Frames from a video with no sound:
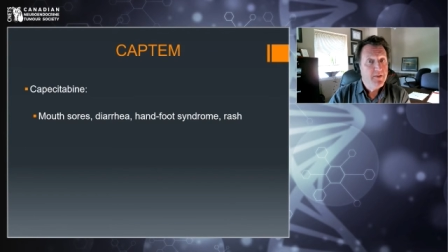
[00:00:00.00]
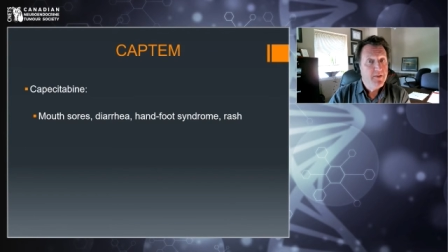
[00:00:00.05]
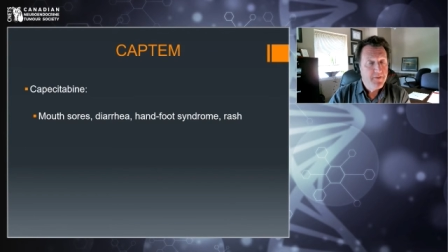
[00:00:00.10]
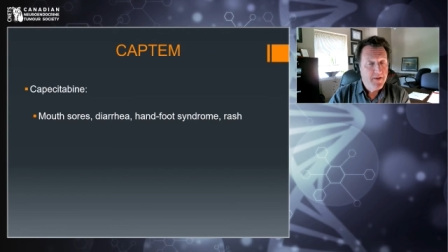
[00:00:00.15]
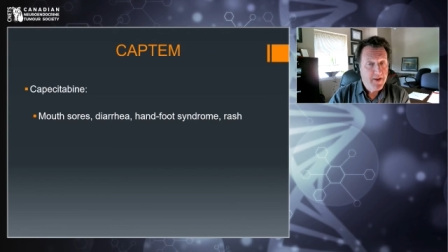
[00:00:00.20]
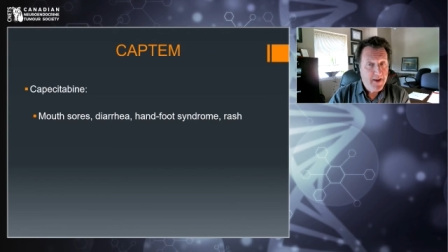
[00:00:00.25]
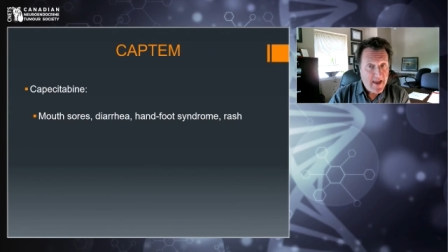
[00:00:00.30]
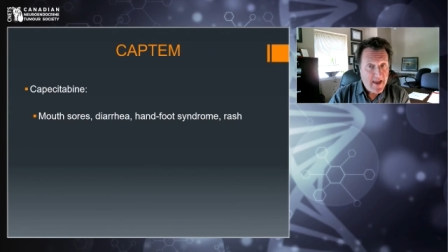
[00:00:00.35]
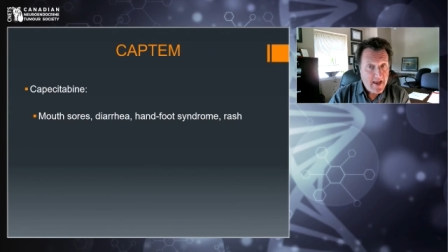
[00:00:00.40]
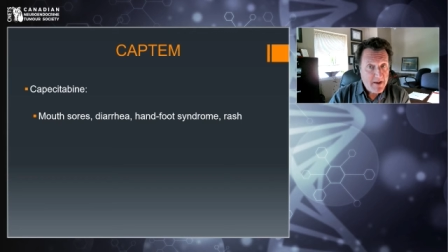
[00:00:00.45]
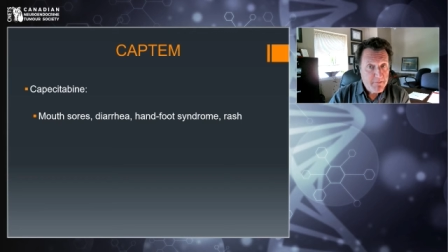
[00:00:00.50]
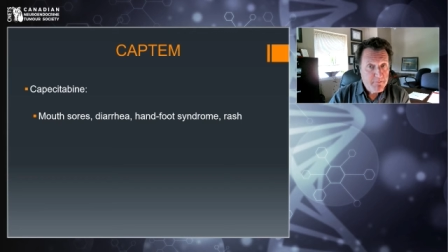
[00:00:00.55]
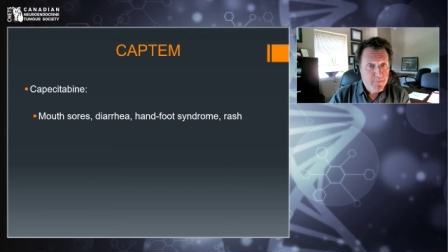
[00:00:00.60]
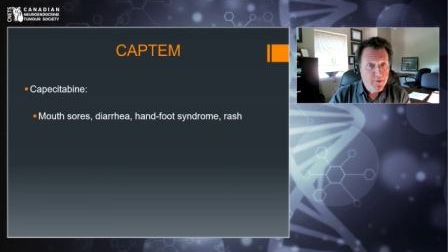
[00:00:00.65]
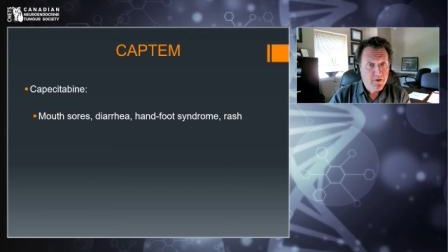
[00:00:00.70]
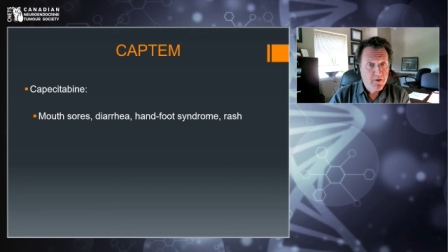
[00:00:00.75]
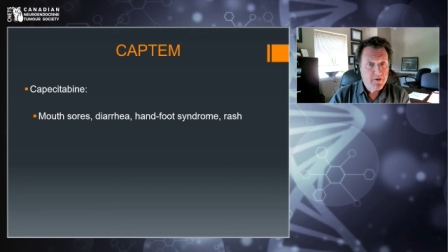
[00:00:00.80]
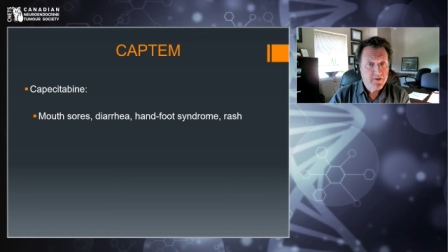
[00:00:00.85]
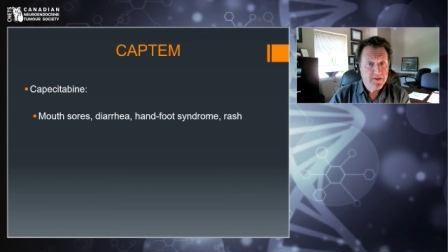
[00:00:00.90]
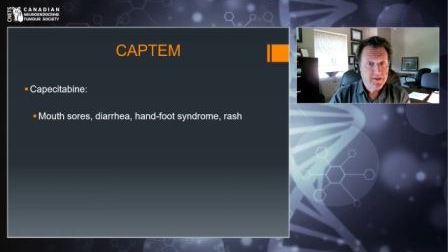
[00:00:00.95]
The cap
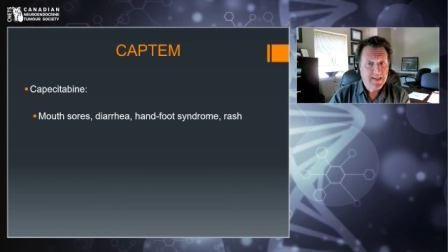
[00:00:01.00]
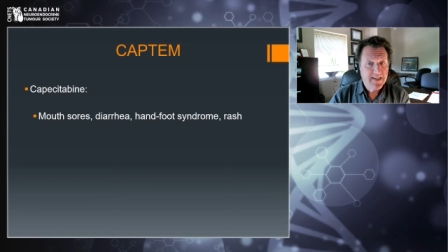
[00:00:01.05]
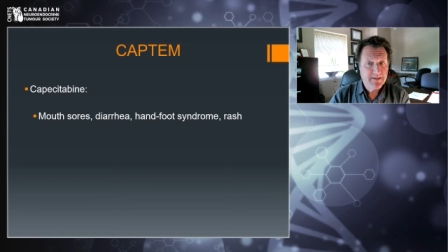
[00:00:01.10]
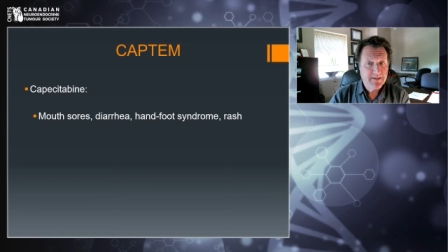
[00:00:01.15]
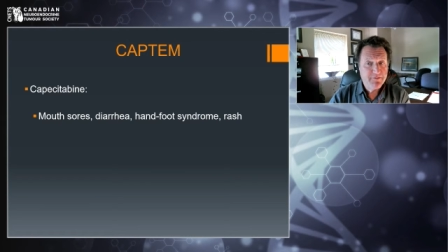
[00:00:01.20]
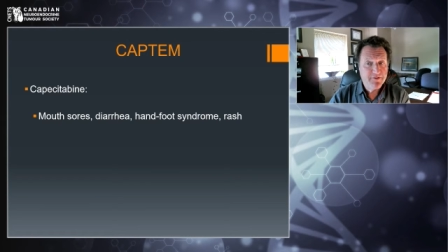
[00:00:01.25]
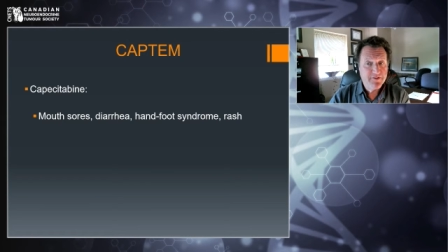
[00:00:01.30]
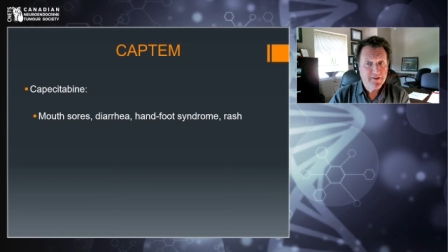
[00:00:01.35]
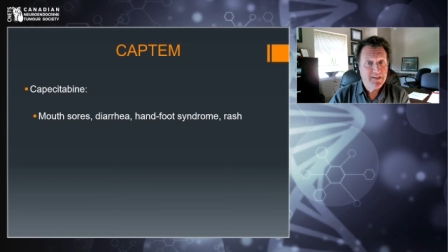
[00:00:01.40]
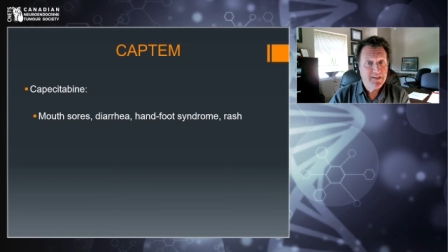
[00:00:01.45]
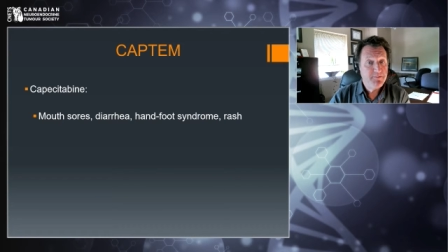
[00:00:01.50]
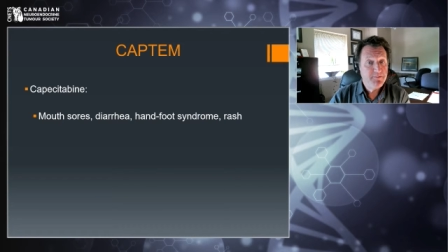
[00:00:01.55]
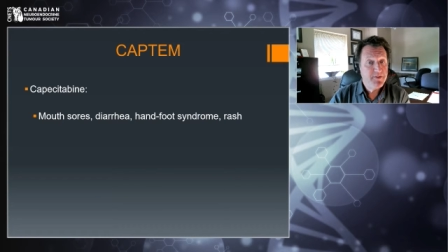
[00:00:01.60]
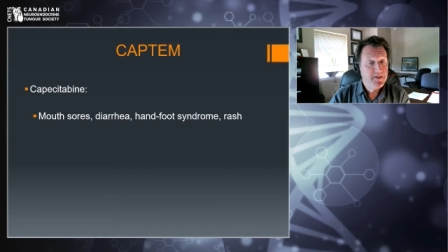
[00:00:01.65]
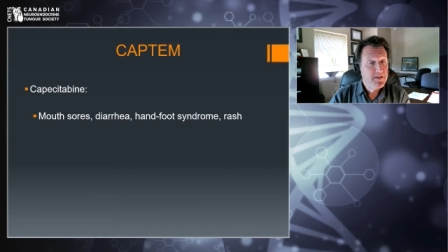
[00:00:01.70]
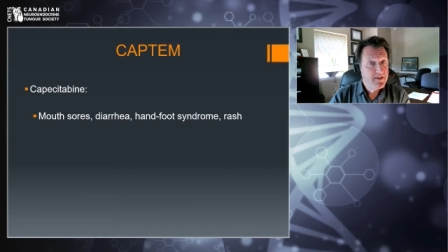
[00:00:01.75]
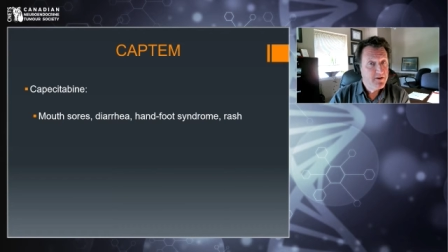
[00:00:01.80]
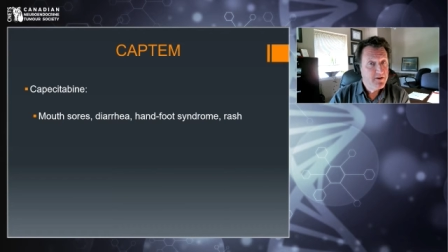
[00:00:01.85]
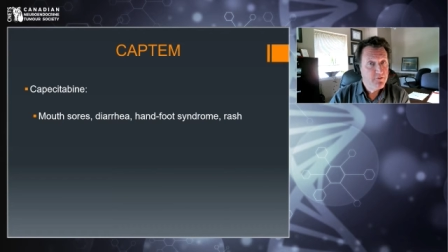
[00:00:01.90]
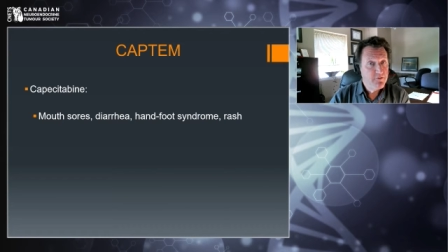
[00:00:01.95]
part, the
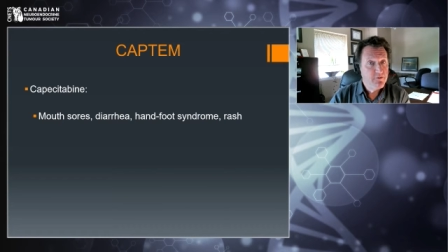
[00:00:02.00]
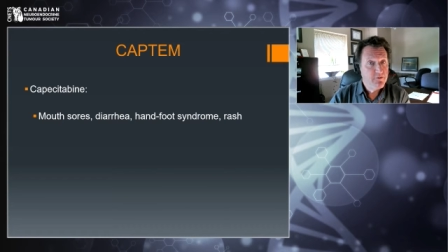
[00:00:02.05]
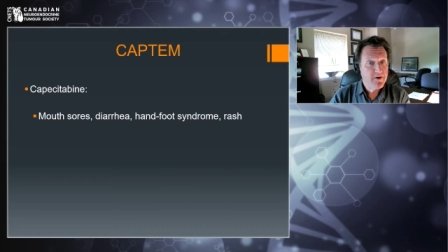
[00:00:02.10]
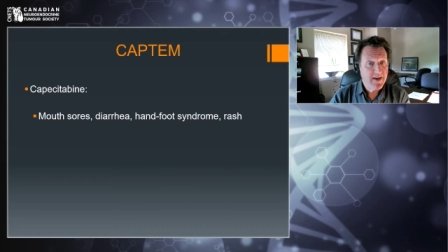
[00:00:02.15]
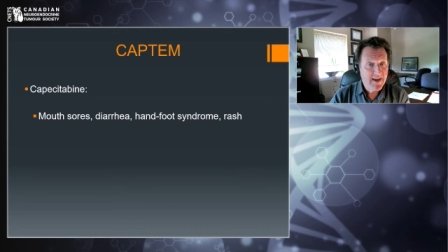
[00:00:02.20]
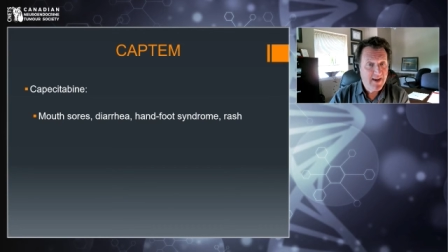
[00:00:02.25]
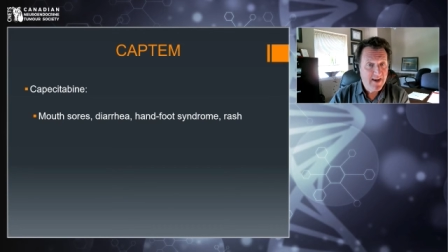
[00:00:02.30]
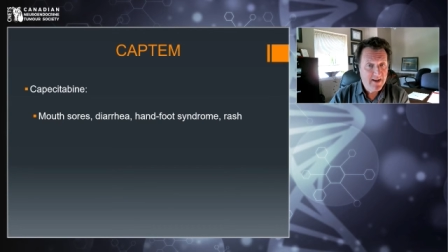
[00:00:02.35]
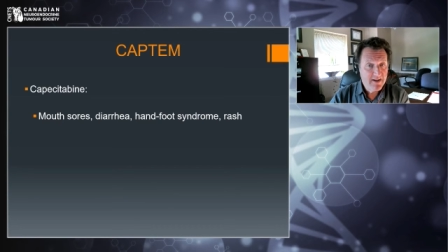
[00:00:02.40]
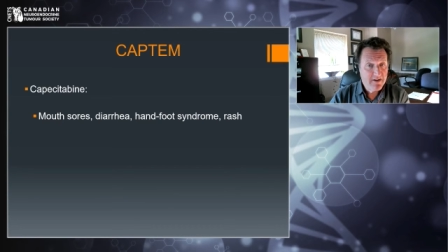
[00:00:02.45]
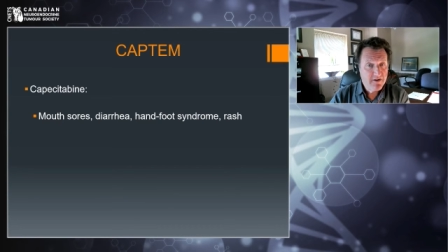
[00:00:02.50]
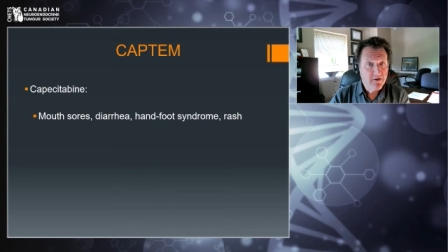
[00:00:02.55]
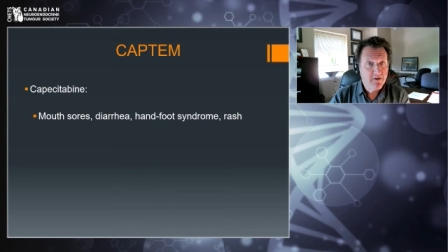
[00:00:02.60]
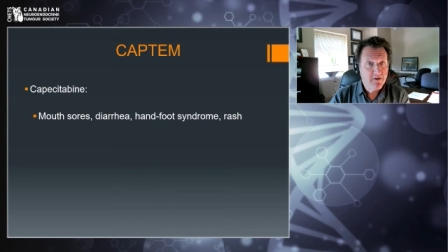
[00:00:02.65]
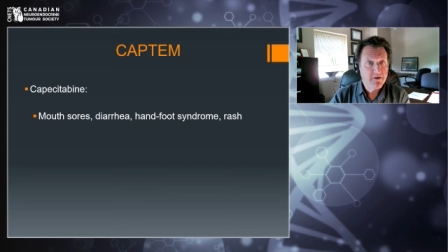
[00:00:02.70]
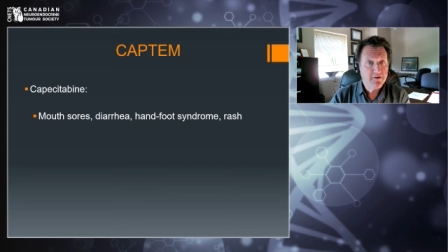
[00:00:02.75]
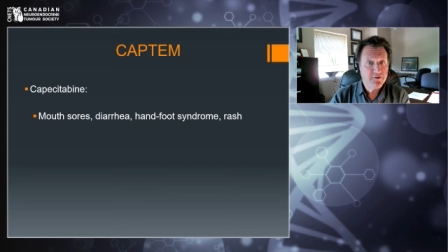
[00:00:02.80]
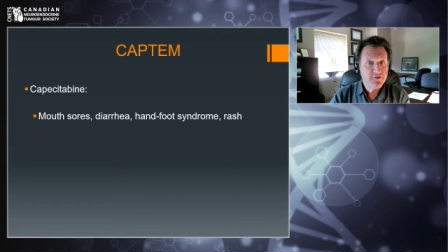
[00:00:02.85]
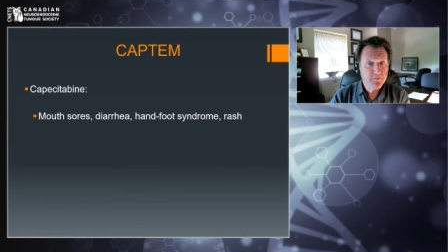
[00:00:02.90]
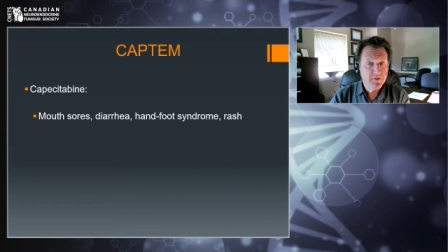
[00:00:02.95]
capecitabine, though, can
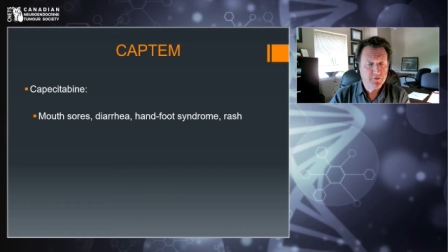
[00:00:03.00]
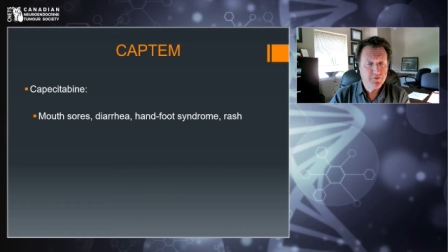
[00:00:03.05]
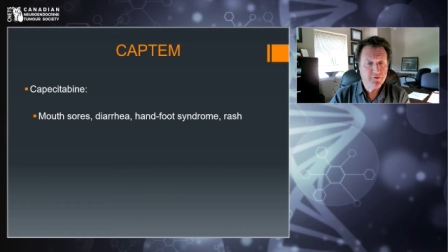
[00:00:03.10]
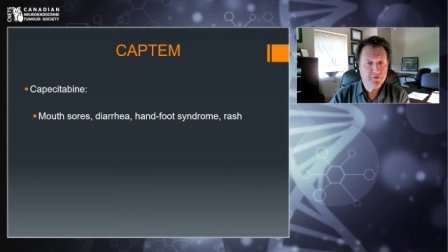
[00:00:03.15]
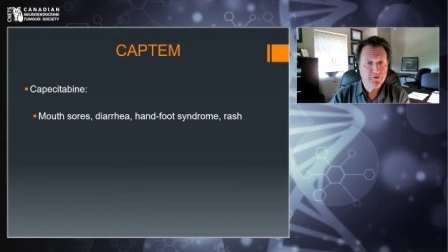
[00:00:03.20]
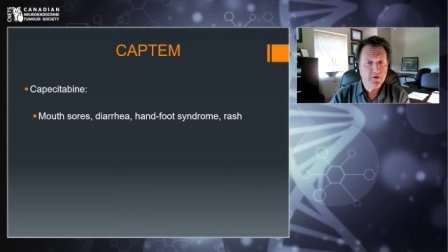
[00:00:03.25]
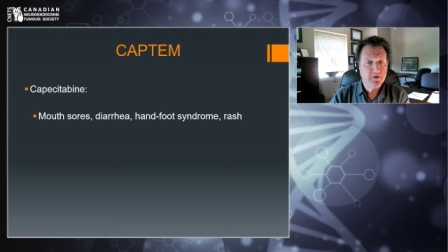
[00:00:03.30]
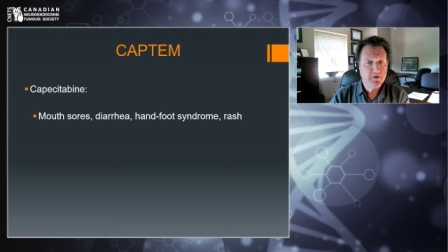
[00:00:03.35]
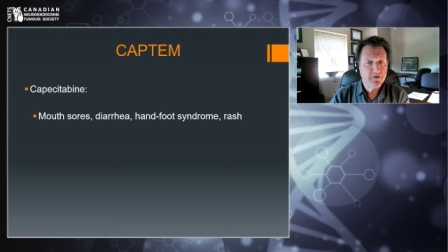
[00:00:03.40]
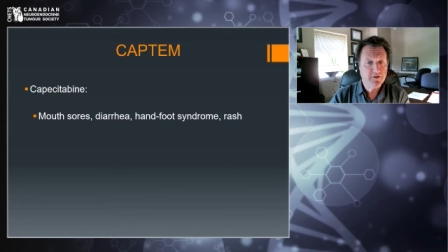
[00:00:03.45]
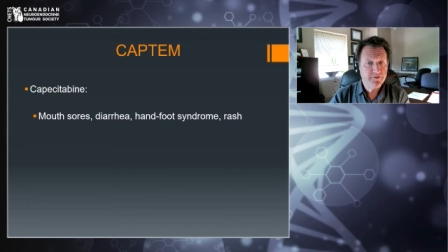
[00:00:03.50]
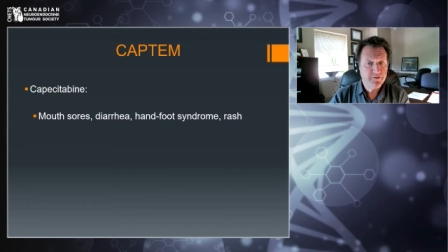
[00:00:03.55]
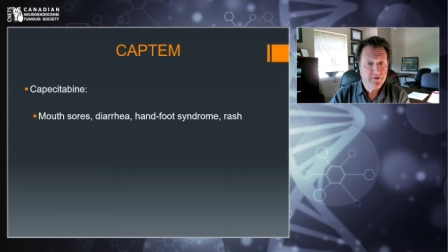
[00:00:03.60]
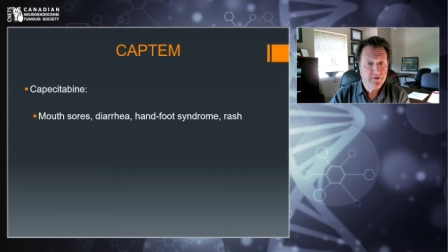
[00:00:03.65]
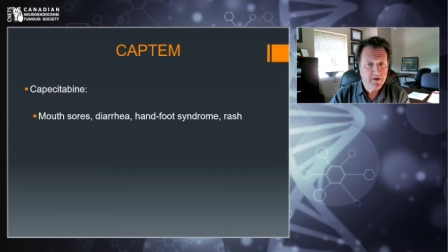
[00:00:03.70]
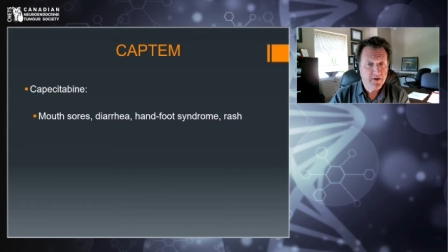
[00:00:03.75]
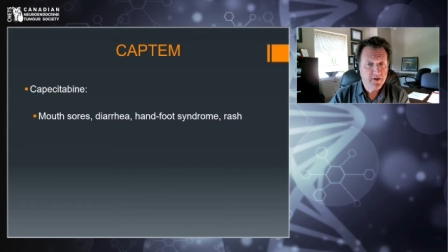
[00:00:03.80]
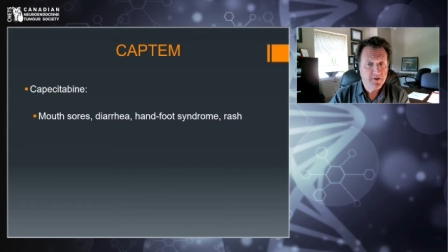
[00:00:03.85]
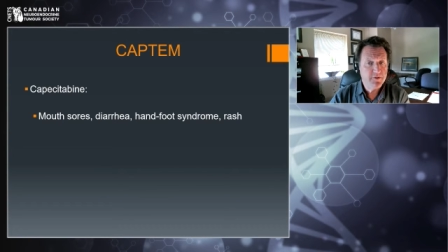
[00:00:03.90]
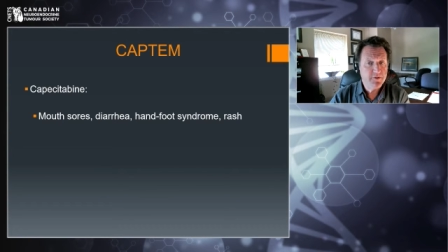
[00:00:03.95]
cause mouth sores,
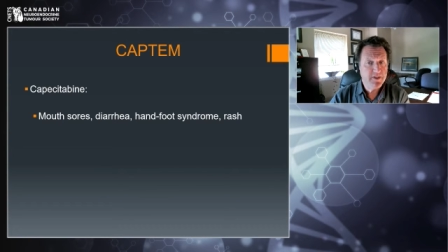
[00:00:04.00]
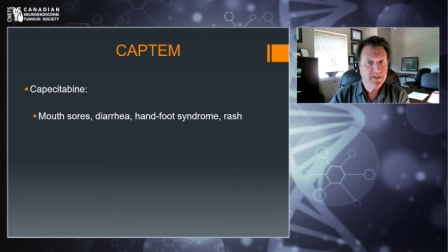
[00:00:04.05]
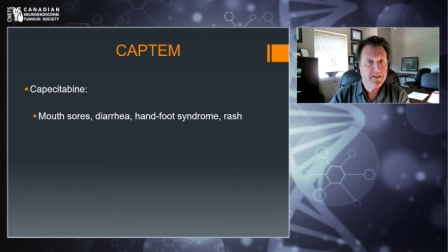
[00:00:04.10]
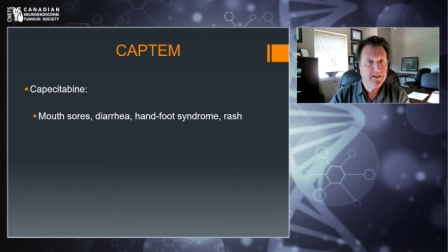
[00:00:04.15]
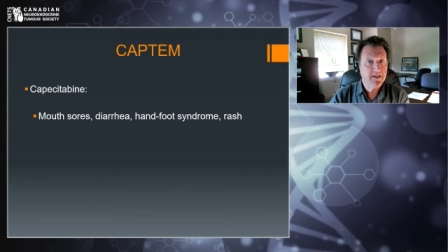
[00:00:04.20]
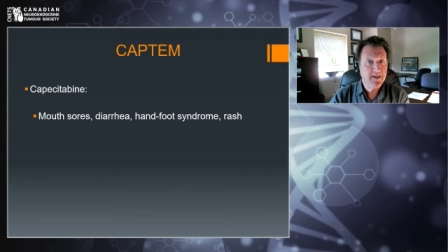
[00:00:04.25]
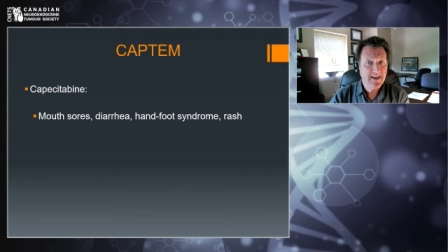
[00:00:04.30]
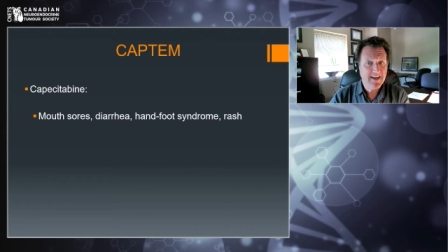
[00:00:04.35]
diarrhea,